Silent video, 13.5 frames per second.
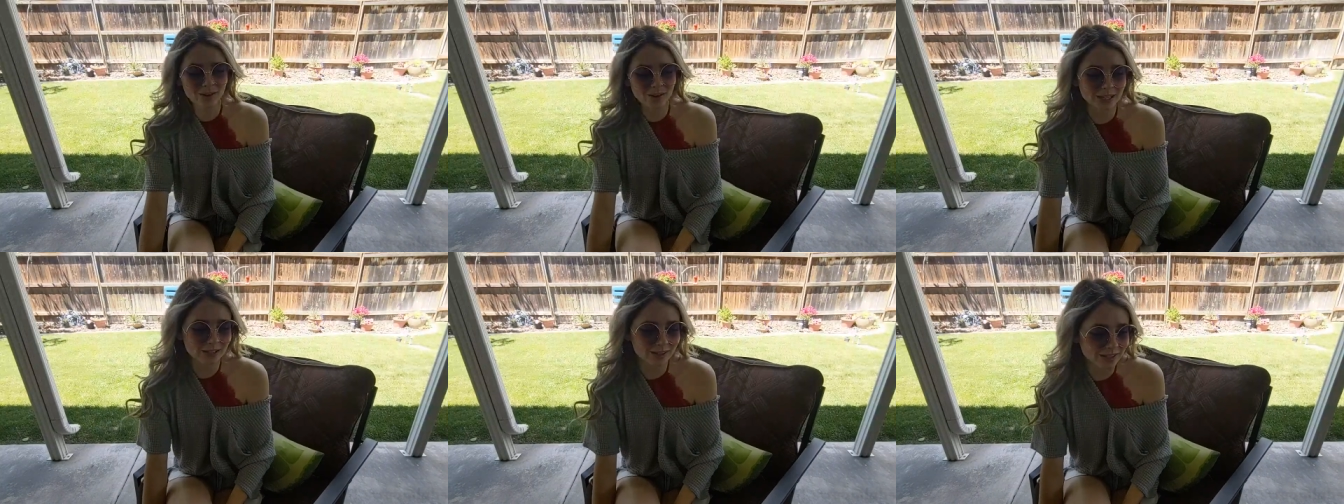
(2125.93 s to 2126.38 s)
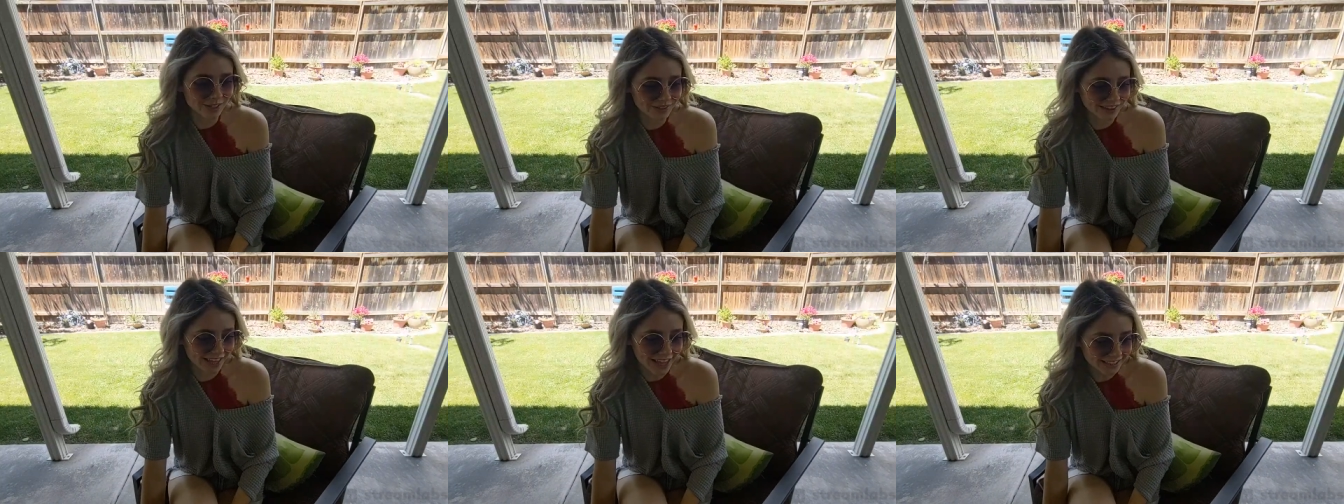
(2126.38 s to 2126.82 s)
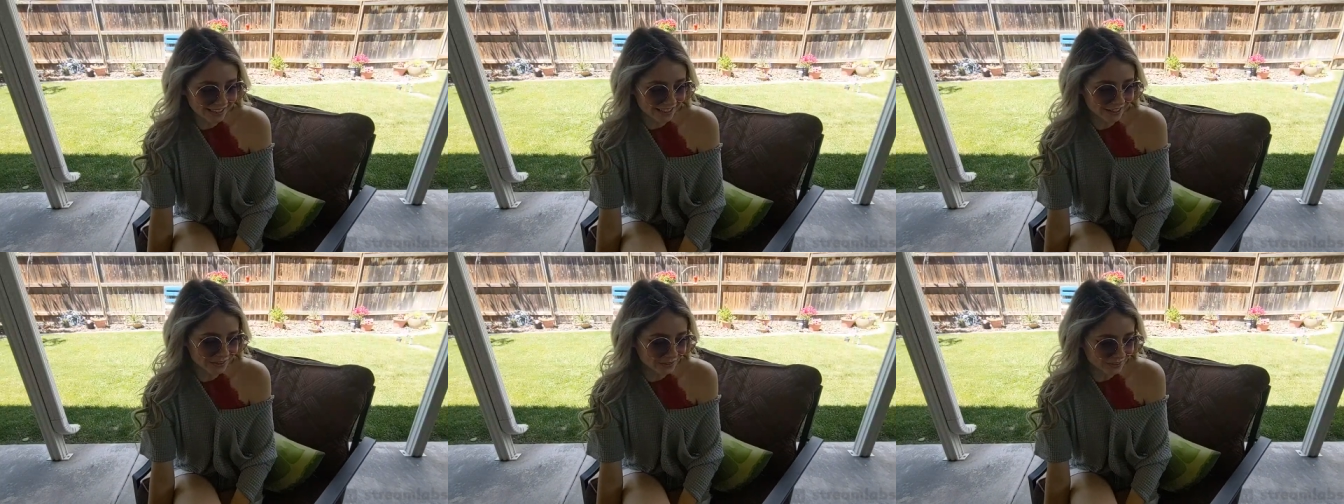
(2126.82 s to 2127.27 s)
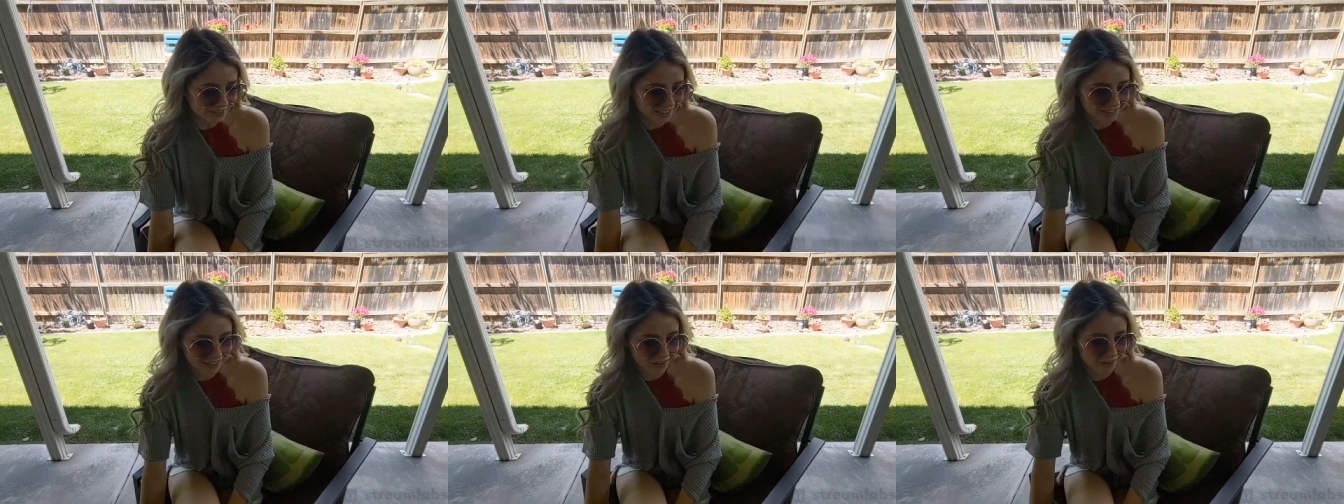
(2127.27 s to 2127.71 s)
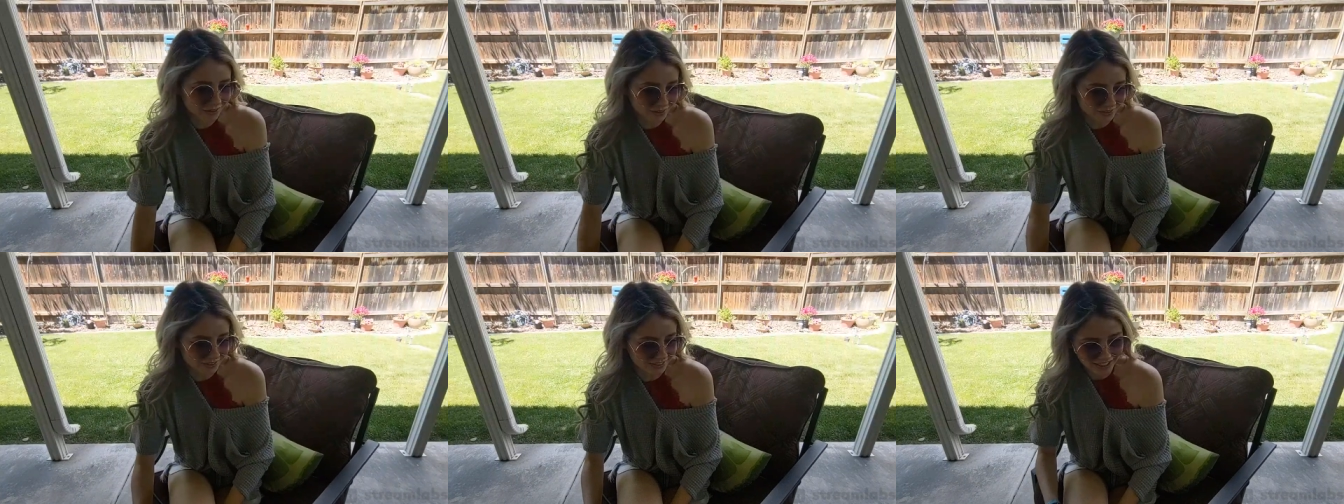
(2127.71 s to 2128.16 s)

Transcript: Hello, hello, hello. Thank you. Hello.